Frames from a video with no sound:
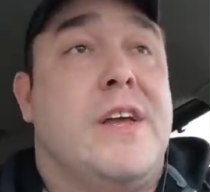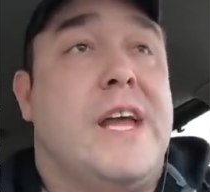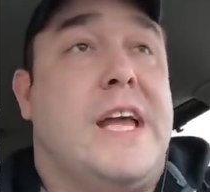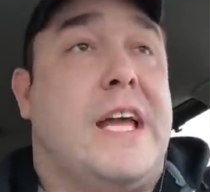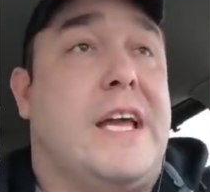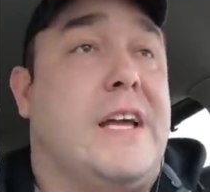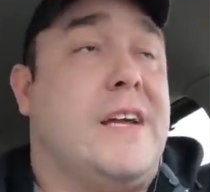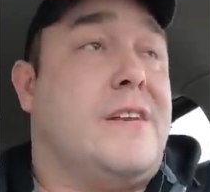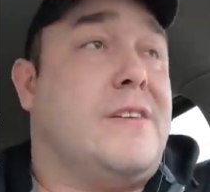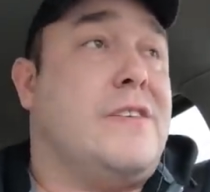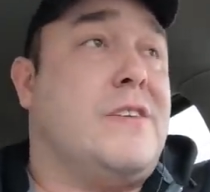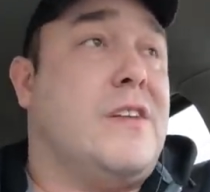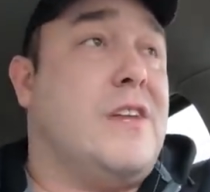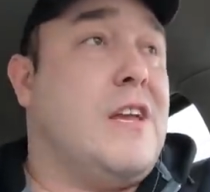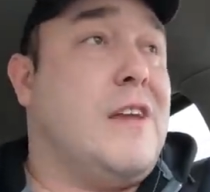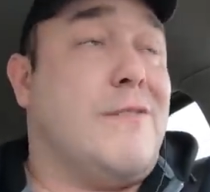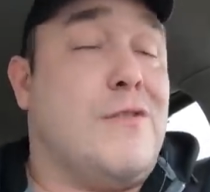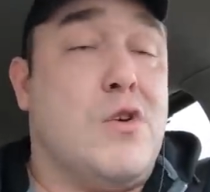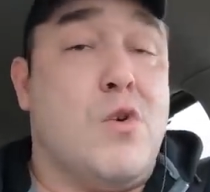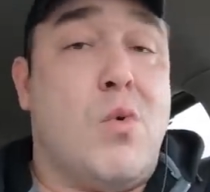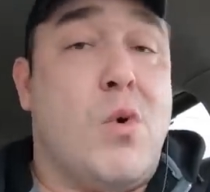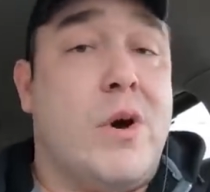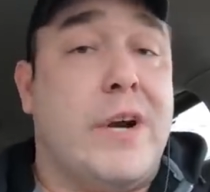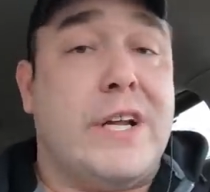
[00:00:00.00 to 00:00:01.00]
And
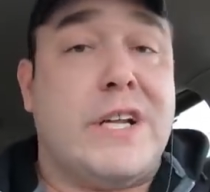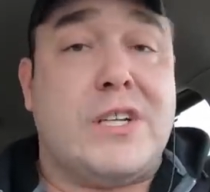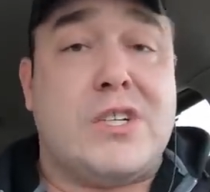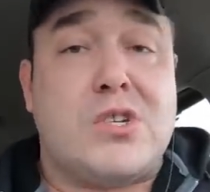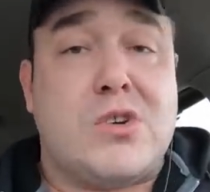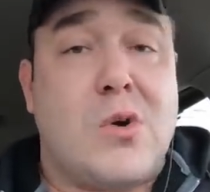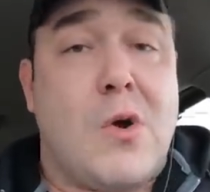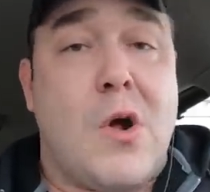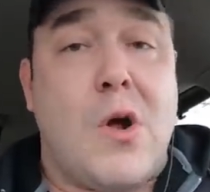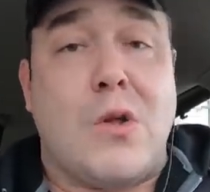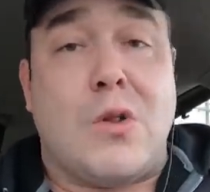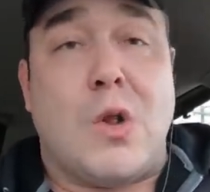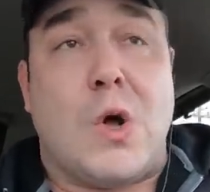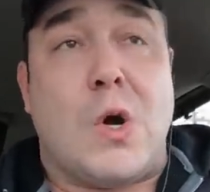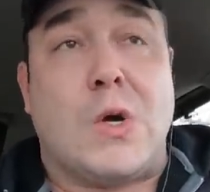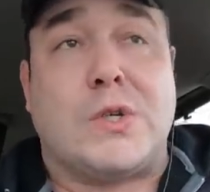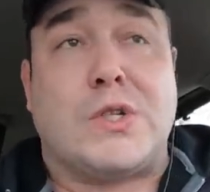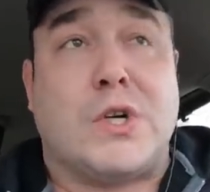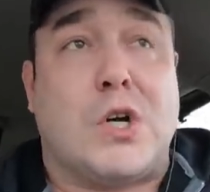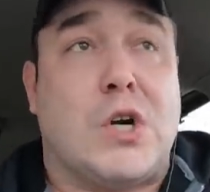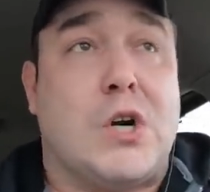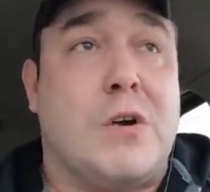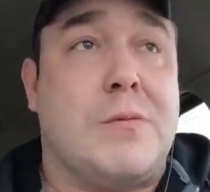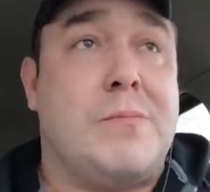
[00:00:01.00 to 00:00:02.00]
if you want to get strong
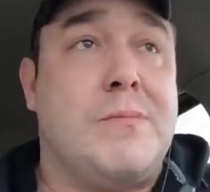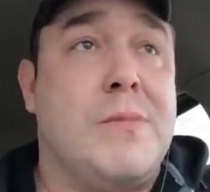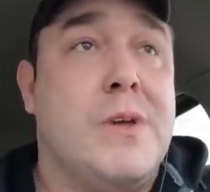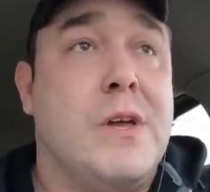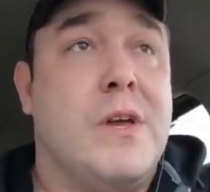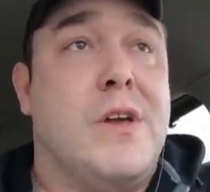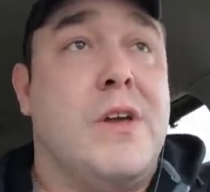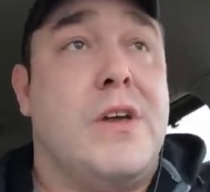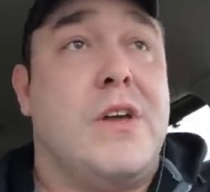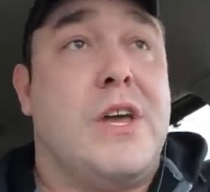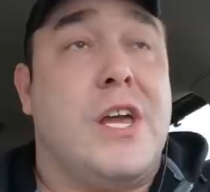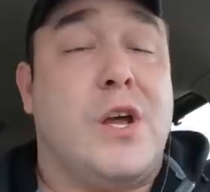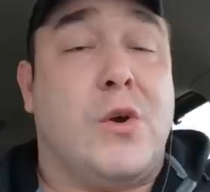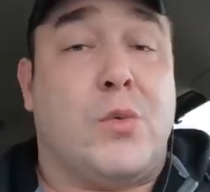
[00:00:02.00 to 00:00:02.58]
long term,